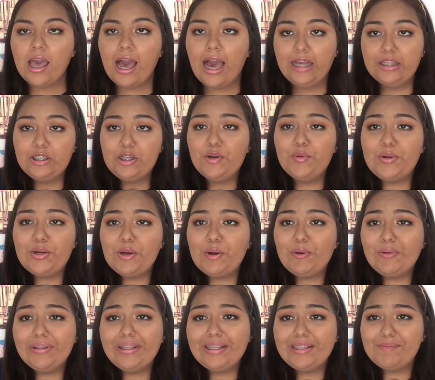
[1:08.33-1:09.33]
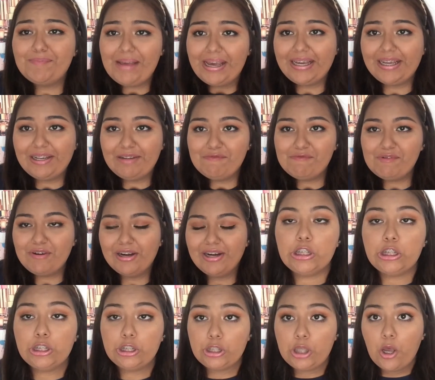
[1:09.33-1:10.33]
I didn't want to hold this back anymore.
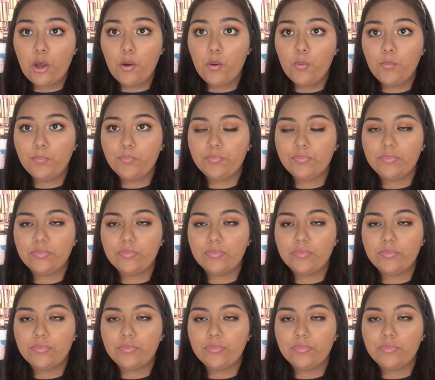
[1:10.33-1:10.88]
So